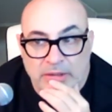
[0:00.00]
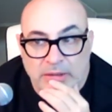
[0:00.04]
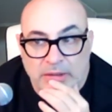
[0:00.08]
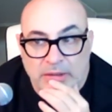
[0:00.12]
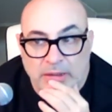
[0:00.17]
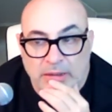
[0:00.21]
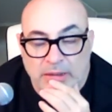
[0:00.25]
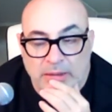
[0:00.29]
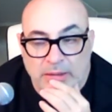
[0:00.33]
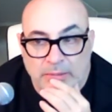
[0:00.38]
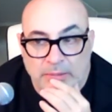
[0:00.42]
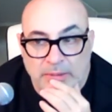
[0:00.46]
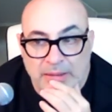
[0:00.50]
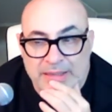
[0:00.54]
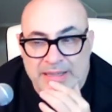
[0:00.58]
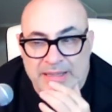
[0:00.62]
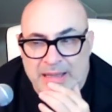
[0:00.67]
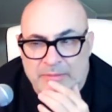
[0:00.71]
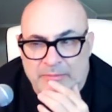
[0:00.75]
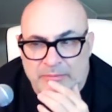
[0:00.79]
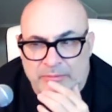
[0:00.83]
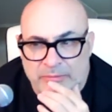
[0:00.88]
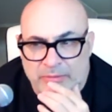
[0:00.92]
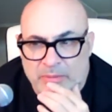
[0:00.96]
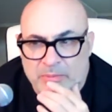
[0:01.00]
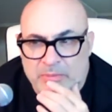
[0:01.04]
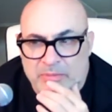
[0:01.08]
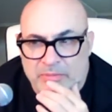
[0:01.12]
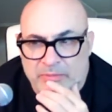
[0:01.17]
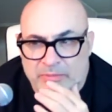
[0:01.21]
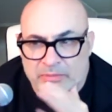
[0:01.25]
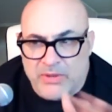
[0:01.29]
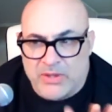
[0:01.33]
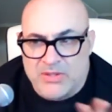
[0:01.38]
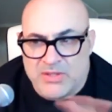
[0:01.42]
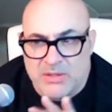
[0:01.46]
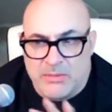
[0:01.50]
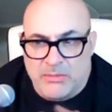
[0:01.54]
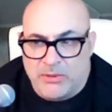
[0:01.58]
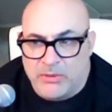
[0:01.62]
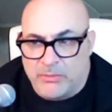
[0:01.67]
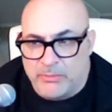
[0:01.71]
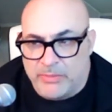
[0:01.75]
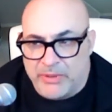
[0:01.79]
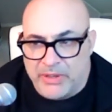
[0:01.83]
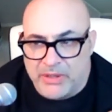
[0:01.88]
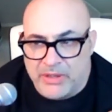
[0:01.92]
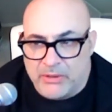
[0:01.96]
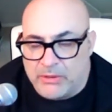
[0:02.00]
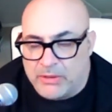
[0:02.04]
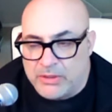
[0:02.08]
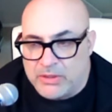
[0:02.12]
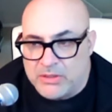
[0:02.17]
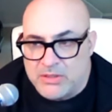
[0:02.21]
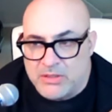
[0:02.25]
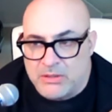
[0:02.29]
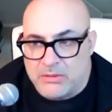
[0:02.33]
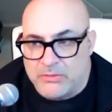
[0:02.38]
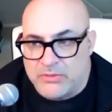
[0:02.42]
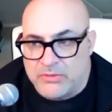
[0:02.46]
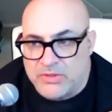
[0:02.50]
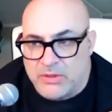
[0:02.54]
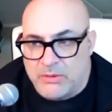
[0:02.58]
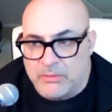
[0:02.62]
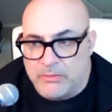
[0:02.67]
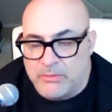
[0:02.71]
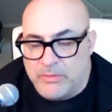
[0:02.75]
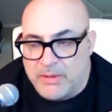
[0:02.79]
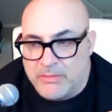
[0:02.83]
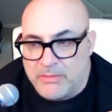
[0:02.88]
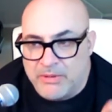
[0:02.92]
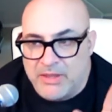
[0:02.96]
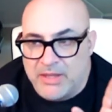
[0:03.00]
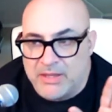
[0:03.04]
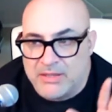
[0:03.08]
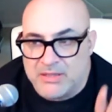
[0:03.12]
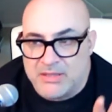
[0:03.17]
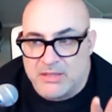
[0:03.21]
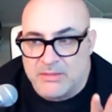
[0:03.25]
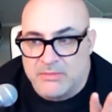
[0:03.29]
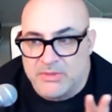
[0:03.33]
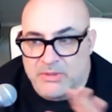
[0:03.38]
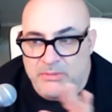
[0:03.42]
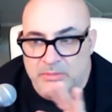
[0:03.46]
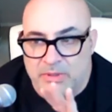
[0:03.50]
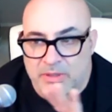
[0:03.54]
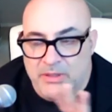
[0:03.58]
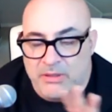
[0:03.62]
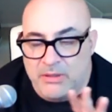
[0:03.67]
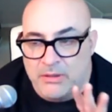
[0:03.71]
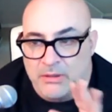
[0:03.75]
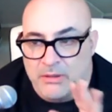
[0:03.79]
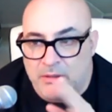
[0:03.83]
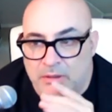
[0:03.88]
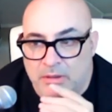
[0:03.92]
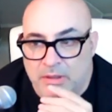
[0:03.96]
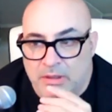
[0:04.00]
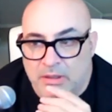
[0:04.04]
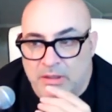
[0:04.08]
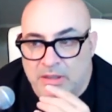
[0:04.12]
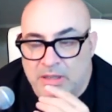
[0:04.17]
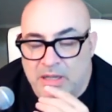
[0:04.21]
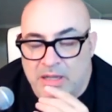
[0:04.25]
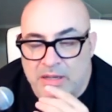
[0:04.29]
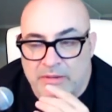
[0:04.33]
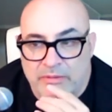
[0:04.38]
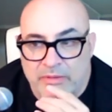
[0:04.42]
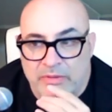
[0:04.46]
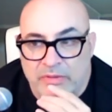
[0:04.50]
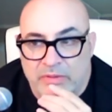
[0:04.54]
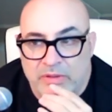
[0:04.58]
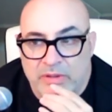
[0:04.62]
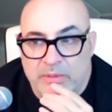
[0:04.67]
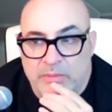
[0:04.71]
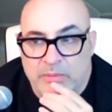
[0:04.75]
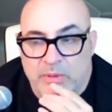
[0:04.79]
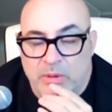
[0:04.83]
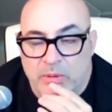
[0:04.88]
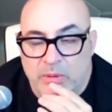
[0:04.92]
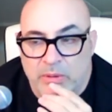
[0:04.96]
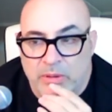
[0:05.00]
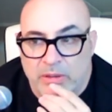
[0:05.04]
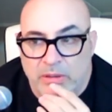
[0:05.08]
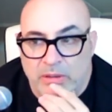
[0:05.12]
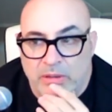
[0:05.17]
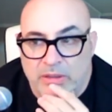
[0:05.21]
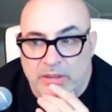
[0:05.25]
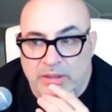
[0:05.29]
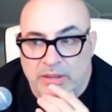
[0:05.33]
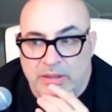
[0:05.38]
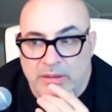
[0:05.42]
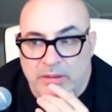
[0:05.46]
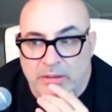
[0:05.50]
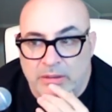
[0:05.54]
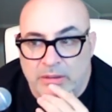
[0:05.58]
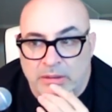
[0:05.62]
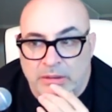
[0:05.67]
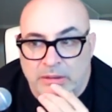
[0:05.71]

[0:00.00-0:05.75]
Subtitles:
Again, from a similar period too, so maybe that seems to be kind of a theme going on here.